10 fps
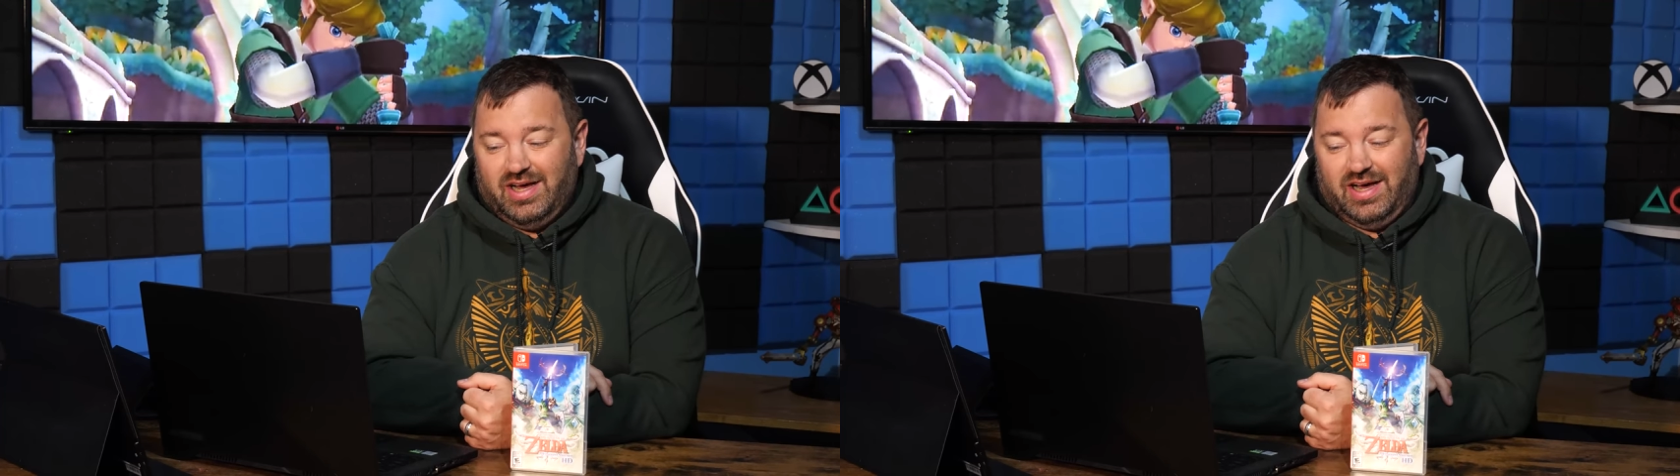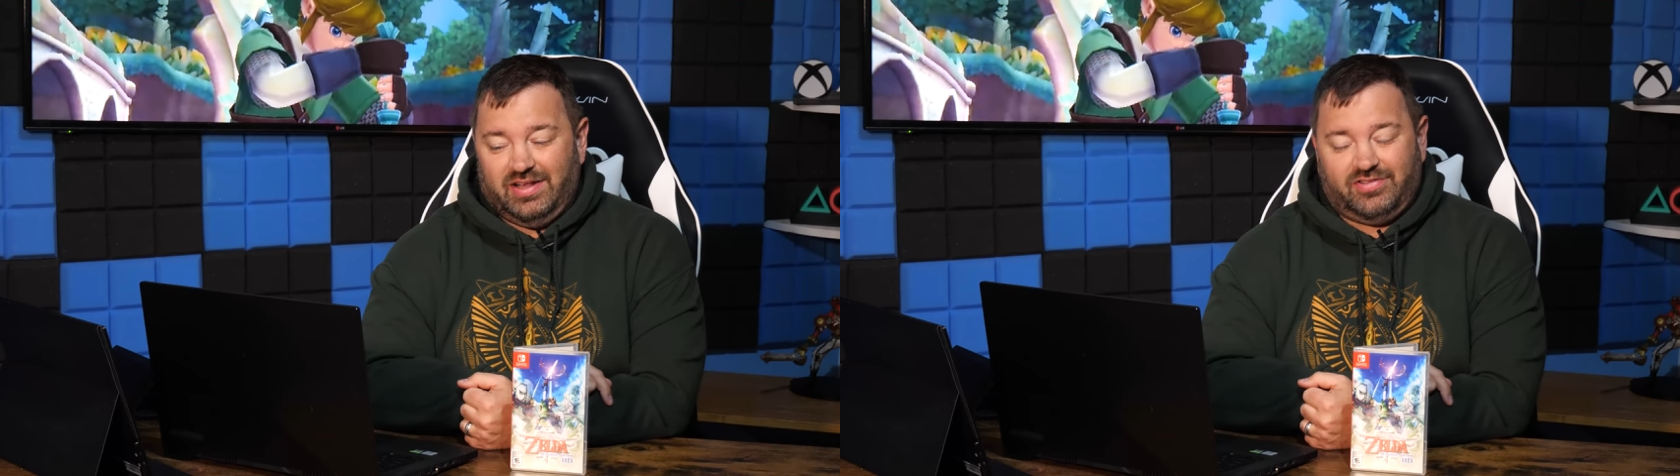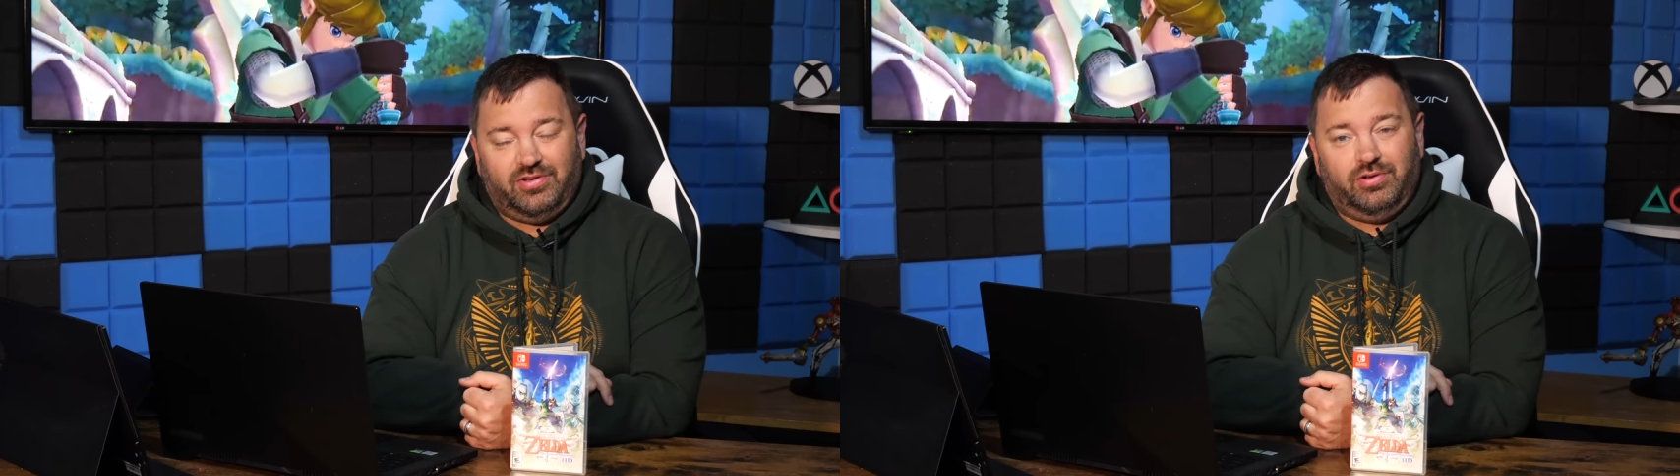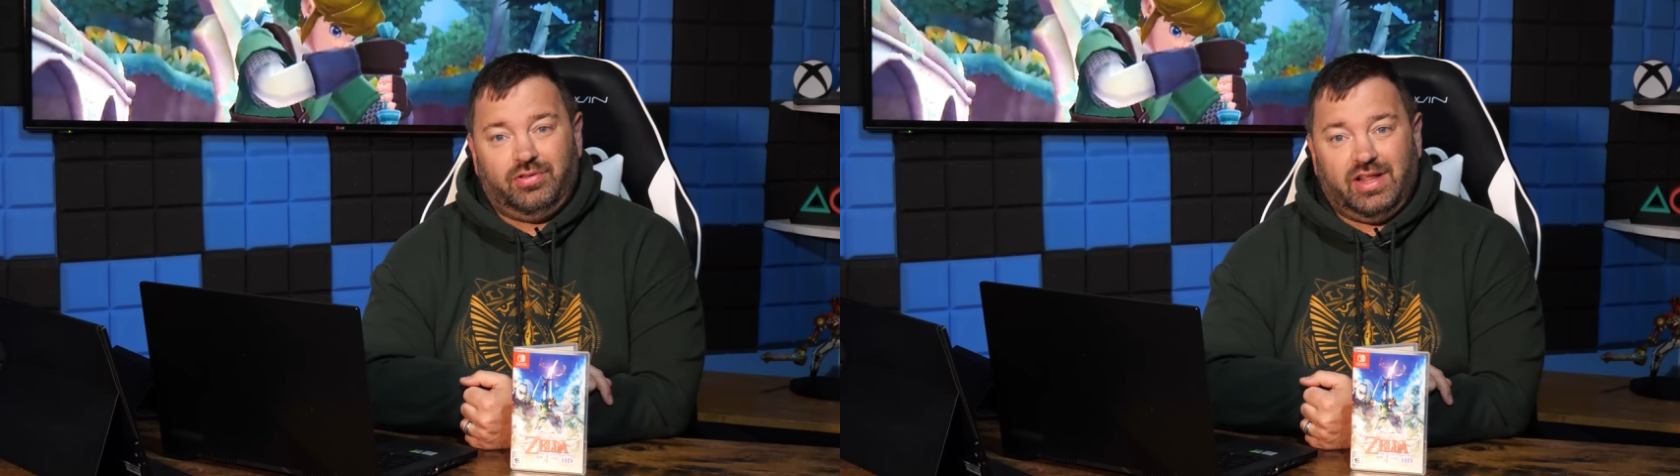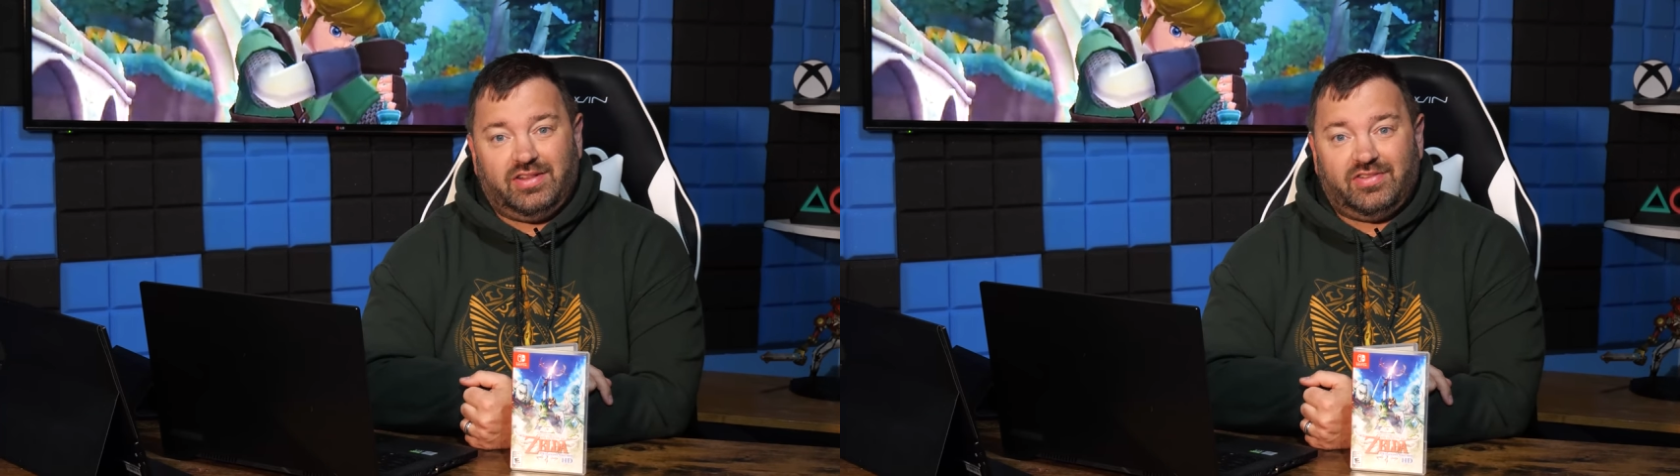Uh,
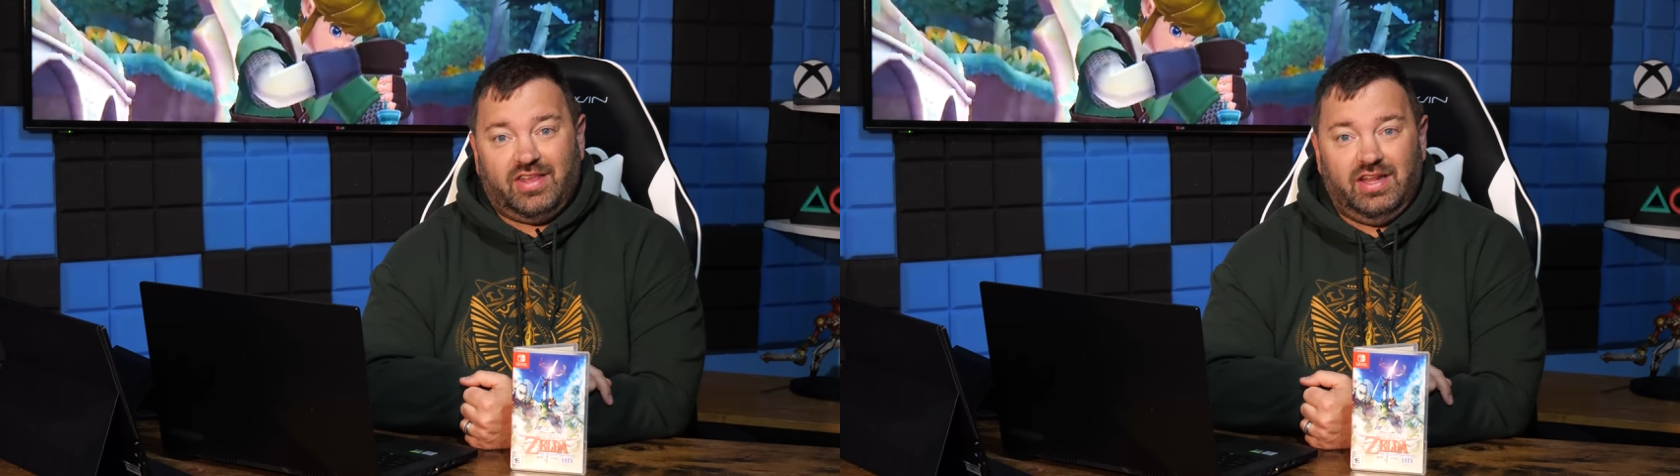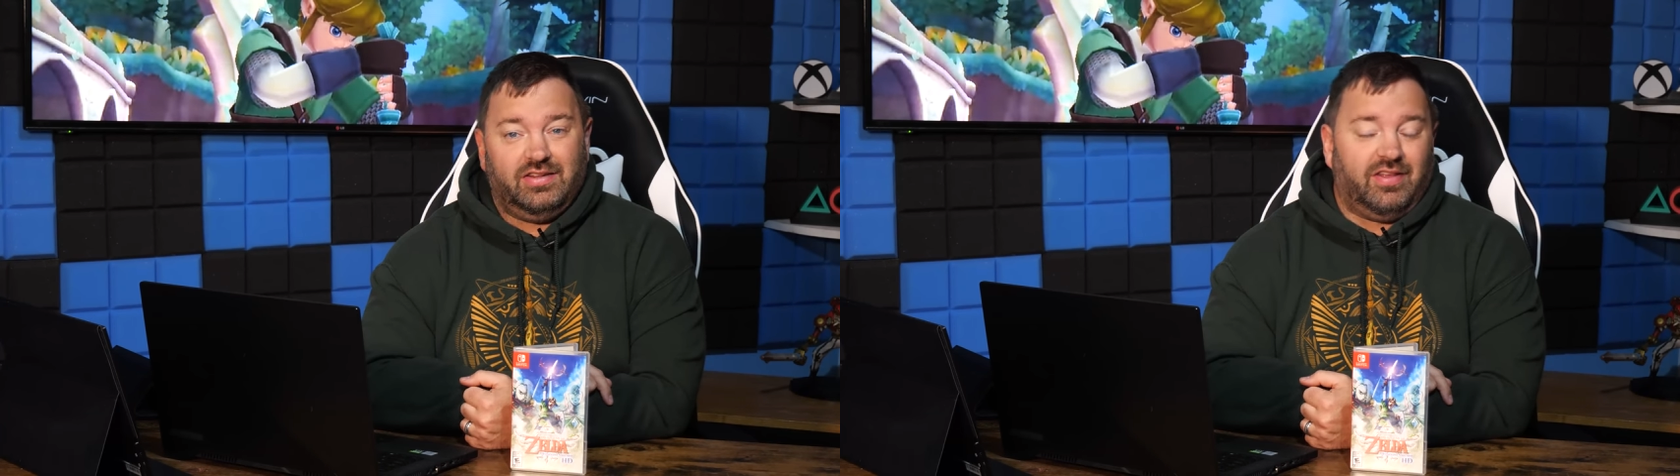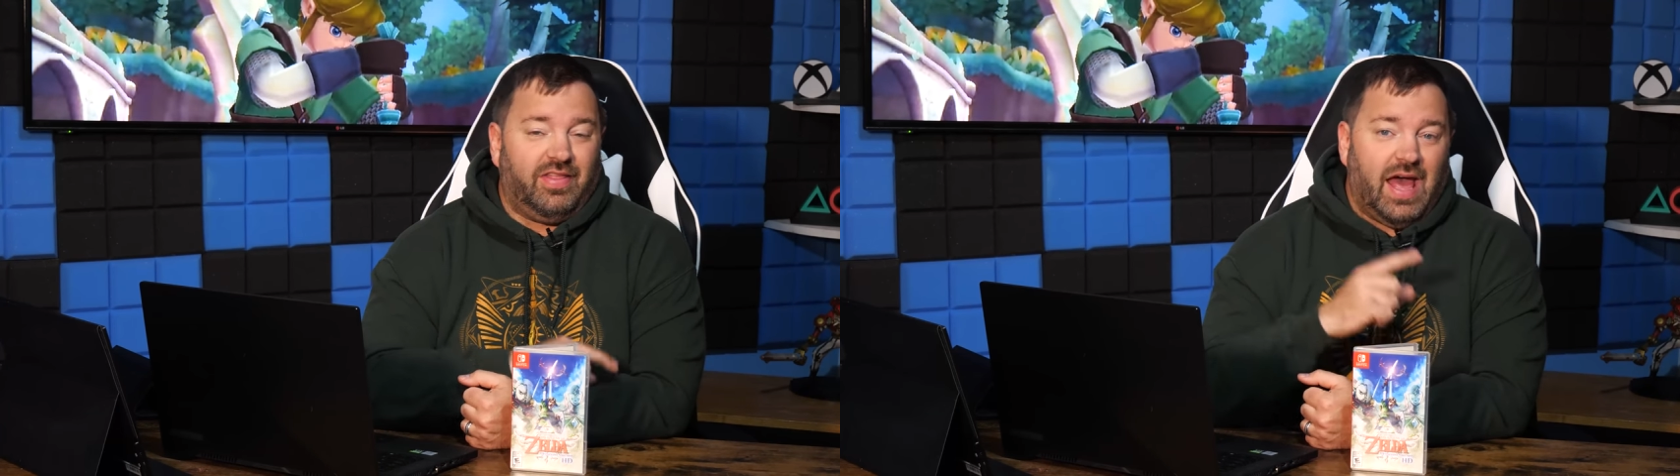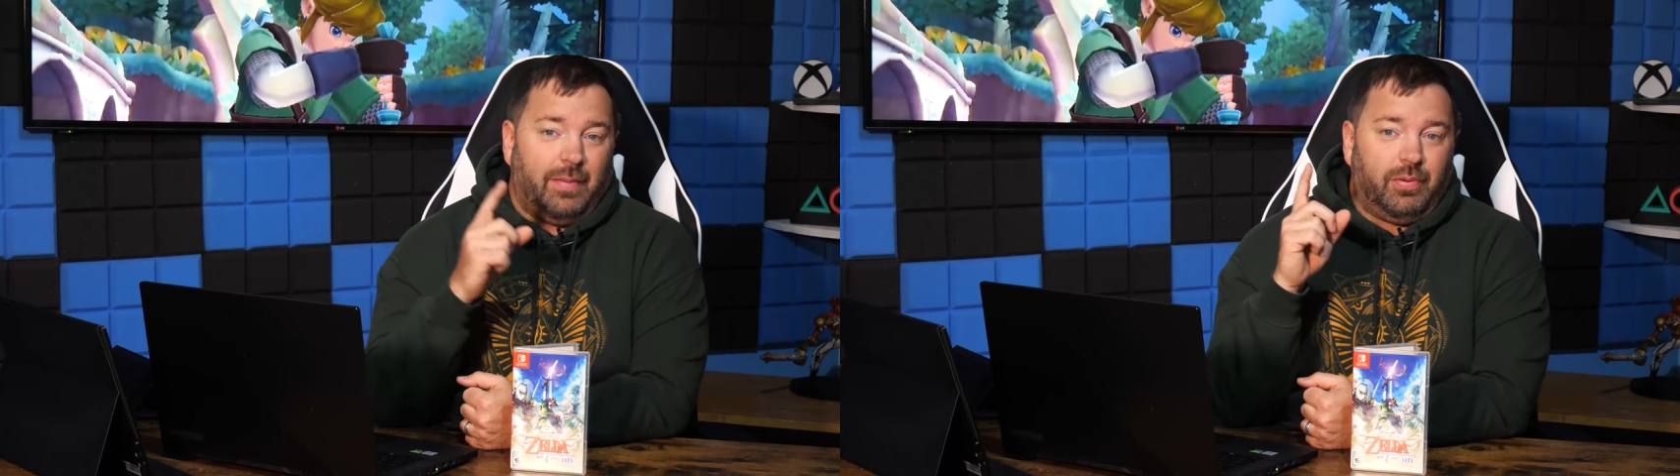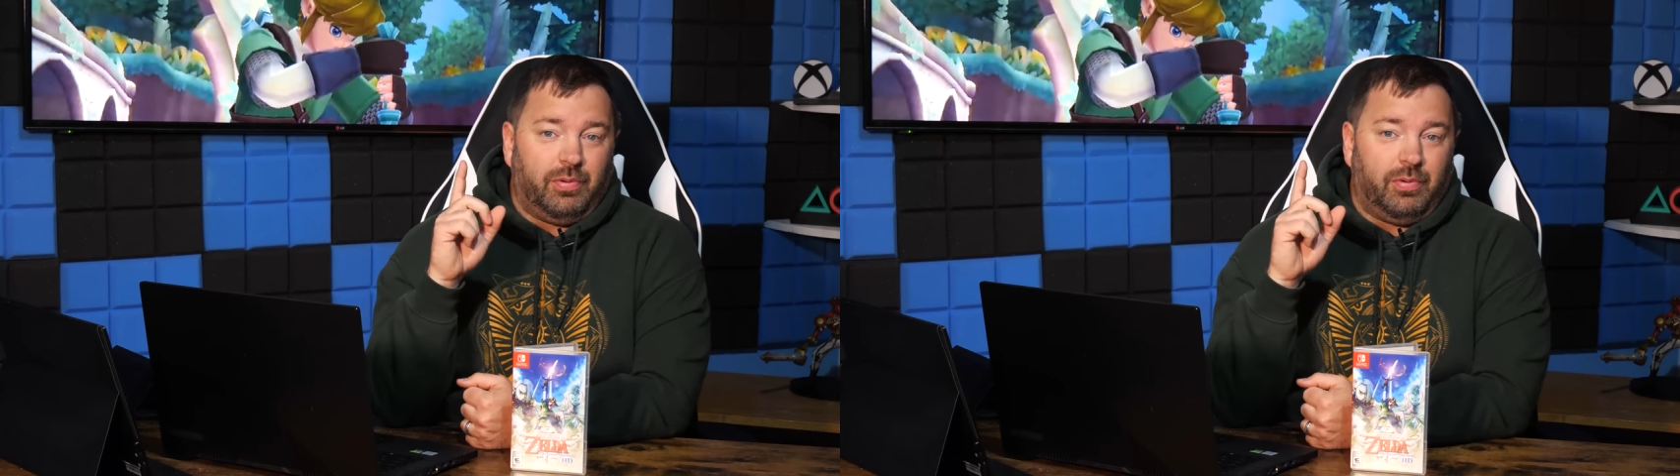so let's get into that.